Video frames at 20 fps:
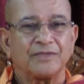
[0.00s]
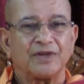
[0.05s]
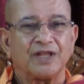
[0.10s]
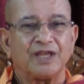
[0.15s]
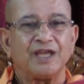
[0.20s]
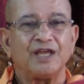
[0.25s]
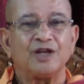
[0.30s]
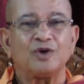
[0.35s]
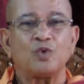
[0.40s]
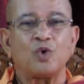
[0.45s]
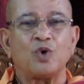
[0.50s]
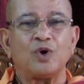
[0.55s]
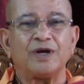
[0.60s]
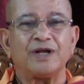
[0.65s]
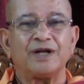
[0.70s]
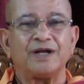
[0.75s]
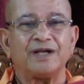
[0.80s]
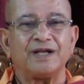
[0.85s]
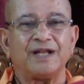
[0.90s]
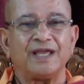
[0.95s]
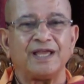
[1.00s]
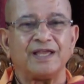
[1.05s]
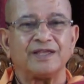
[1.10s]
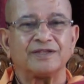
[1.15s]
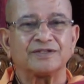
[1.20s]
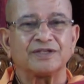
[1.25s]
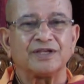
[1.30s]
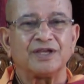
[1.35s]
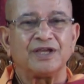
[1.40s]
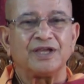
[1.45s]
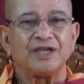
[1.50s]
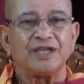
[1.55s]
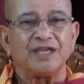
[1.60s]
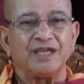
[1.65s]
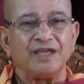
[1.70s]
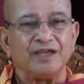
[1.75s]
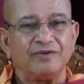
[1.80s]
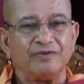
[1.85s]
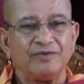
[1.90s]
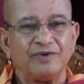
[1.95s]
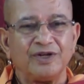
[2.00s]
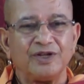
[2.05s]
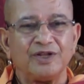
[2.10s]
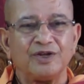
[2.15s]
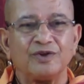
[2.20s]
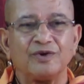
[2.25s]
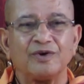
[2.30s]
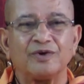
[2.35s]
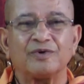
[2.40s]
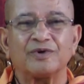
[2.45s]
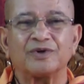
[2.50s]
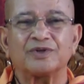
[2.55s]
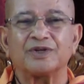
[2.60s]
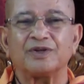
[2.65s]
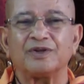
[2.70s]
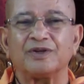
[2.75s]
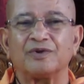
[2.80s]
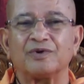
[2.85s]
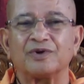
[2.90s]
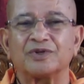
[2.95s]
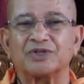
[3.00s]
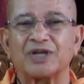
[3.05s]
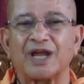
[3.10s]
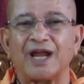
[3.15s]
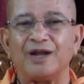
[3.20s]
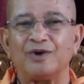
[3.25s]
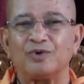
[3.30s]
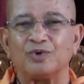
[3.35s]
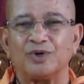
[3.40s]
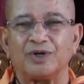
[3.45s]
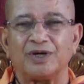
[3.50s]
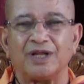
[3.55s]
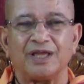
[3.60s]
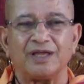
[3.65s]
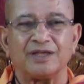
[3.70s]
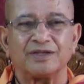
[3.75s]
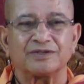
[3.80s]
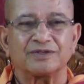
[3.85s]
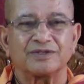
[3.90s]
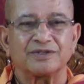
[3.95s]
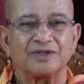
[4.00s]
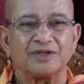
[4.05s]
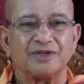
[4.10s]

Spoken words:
In olden days, even in your childhood days,